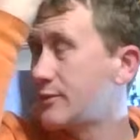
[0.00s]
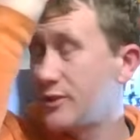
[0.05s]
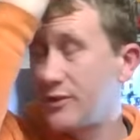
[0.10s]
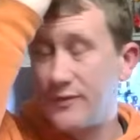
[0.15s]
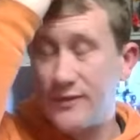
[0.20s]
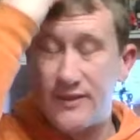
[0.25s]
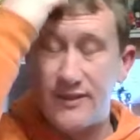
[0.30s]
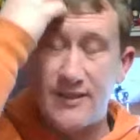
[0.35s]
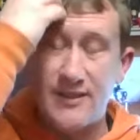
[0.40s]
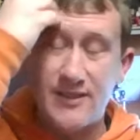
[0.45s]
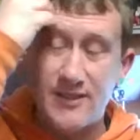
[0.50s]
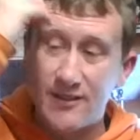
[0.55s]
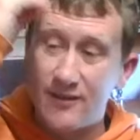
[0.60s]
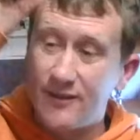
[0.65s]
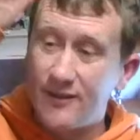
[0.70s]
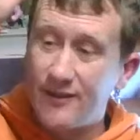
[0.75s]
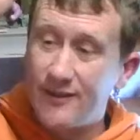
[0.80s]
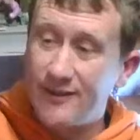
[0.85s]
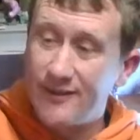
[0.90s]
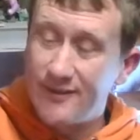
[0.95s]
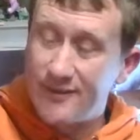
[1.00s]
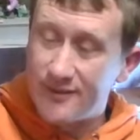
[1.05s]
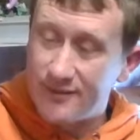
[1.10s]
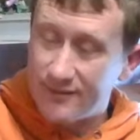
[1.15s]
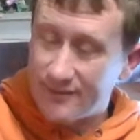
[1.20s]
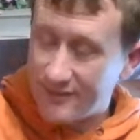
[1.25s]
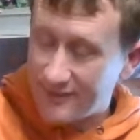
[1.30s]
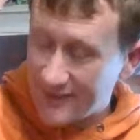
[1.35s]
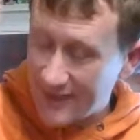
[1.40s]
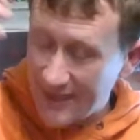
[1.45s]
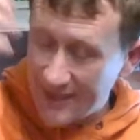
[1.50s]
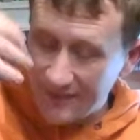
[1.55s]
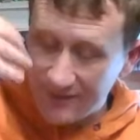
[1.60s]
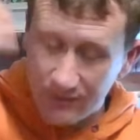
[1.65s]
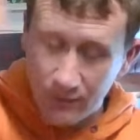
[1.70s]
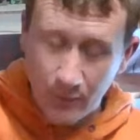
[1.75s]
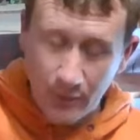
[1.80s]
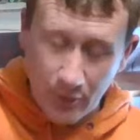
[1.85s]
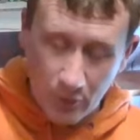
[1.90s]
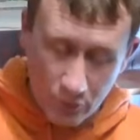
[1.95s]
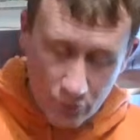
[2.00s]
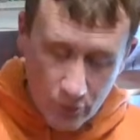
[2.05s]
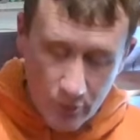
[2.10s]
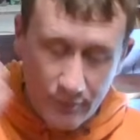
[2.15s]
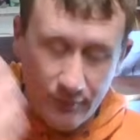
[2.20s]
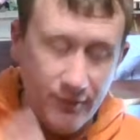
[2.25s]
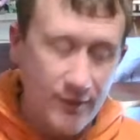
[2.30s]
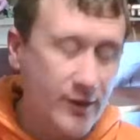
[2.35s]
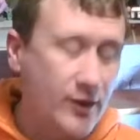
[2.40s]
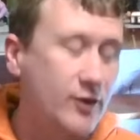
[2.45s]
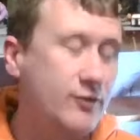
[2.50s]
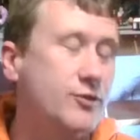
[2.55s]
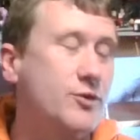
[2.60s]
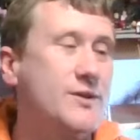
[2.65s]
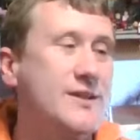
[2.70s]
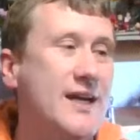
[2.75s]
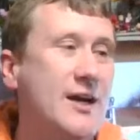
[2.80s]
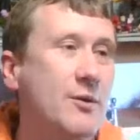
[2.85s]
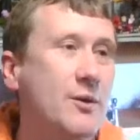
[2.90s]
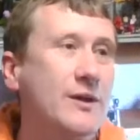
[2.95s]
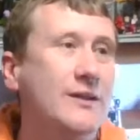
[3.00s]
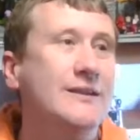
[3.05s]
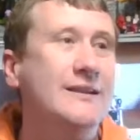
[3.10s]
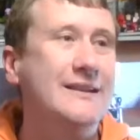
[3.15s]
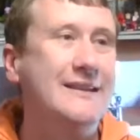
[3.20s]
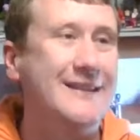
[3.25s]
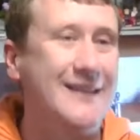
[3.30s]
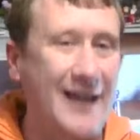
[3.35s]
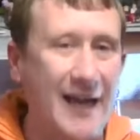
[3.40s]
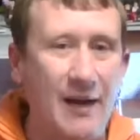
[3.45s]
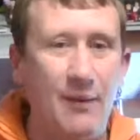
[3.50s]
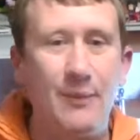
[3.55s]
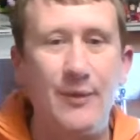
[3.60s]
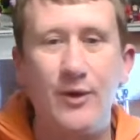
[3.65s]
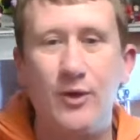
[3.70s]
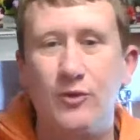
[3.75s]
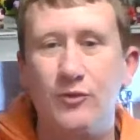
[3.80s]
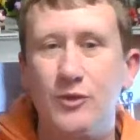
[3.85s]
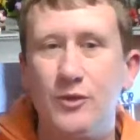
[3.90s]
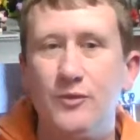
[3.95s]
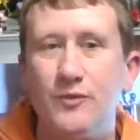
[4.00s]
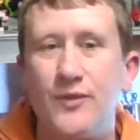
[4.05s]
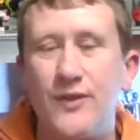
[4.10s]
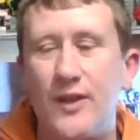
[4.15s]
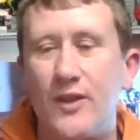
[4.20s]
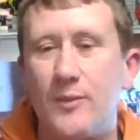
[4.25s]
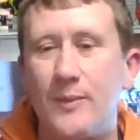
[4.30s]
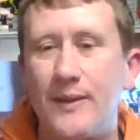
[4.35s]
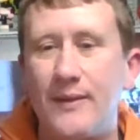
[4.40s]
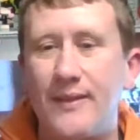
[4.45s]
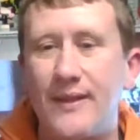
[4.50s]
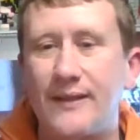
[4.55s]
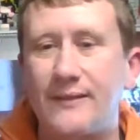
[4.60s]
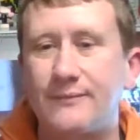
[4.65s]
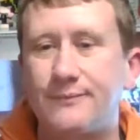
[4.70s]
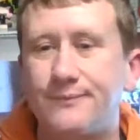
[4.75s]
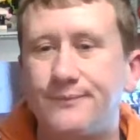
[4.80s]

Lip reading: over to this side. Then we've got room for the Eiffel Tower, and we've got room for the other big thing.